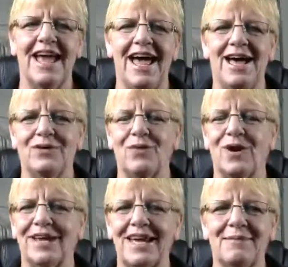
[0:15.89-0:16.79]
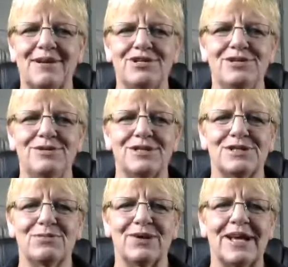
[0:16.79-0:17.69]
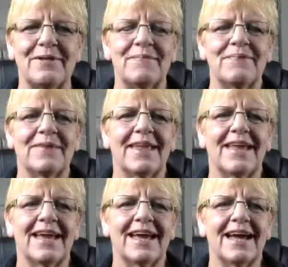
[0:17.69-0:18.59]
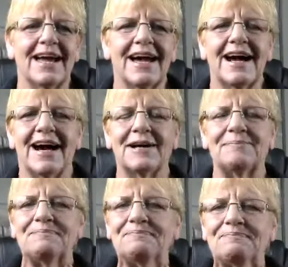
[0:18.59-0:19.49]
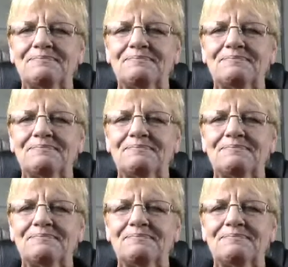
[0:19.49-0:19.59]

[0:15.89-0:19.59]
and Walking in My Shoes this morning. Um,